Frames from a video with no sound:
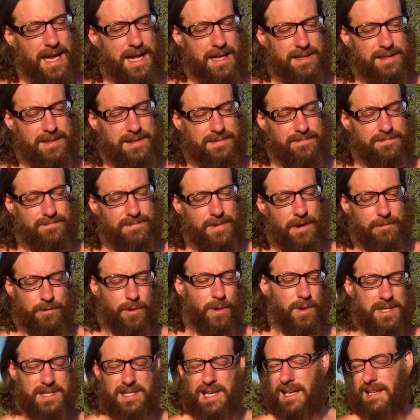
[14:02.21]
And
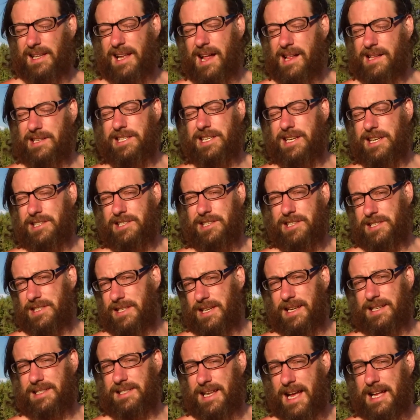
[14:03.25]
of course, technology is just
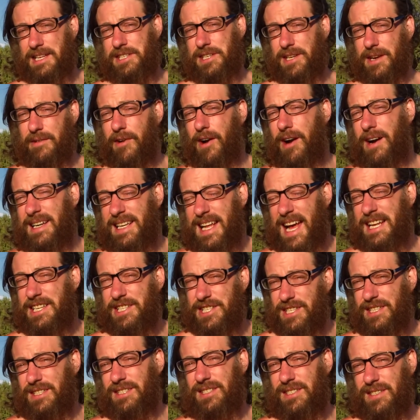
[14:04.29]
an extension of our
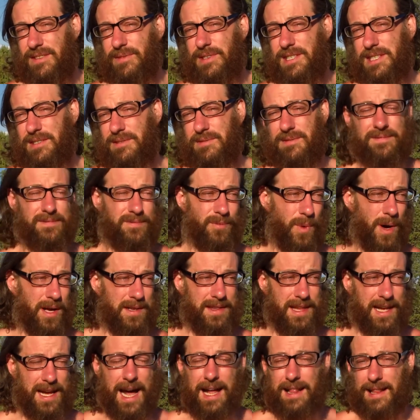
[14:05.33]
intentions, which is
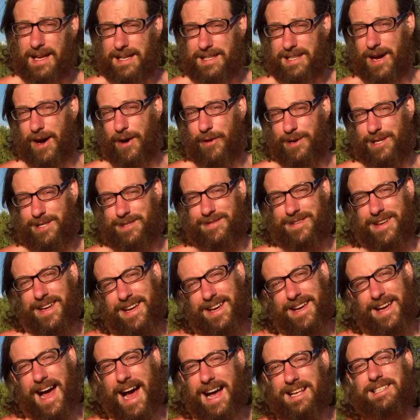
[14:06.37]
one thing I like to always,
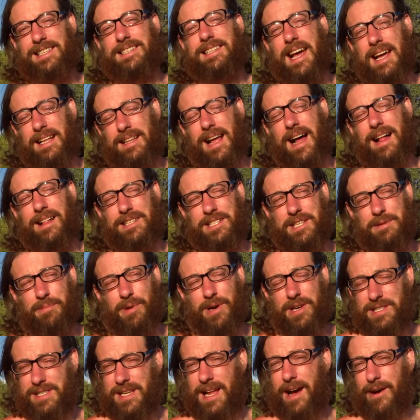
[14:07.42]
as a technology
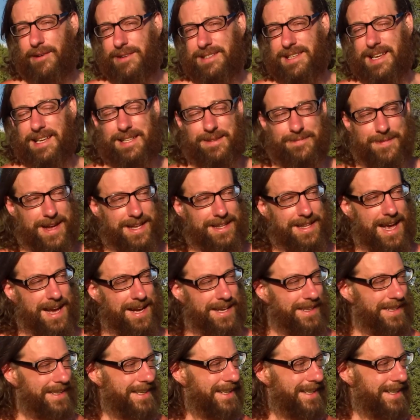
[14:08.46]
person, I always like to make
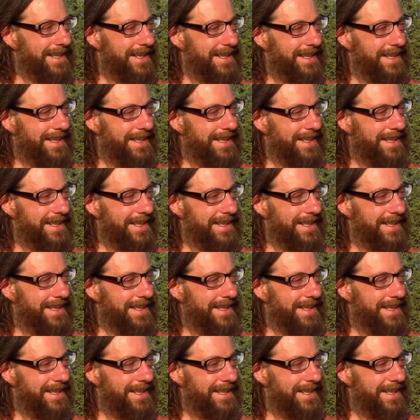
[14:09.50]
that clear.